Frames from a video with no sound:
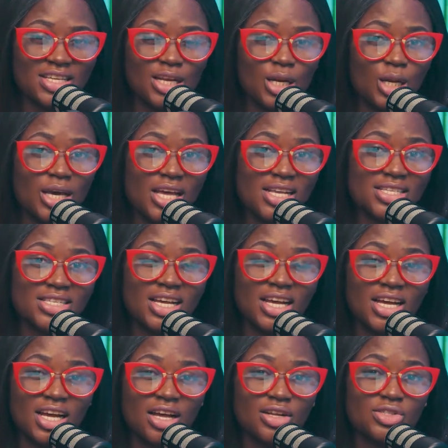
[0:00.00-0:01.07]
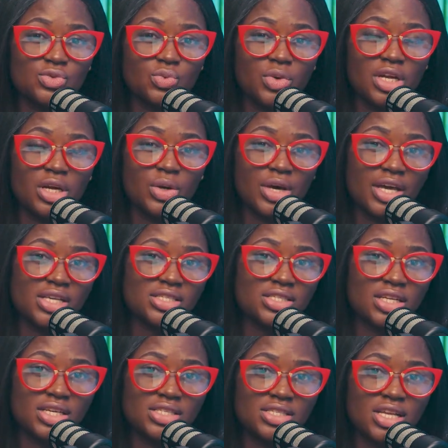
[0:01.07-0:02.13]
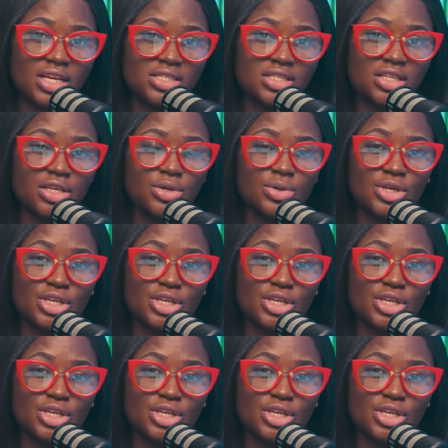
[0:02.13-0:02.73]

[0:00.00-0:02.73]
a lawyer's hangout where lawyers dissect legal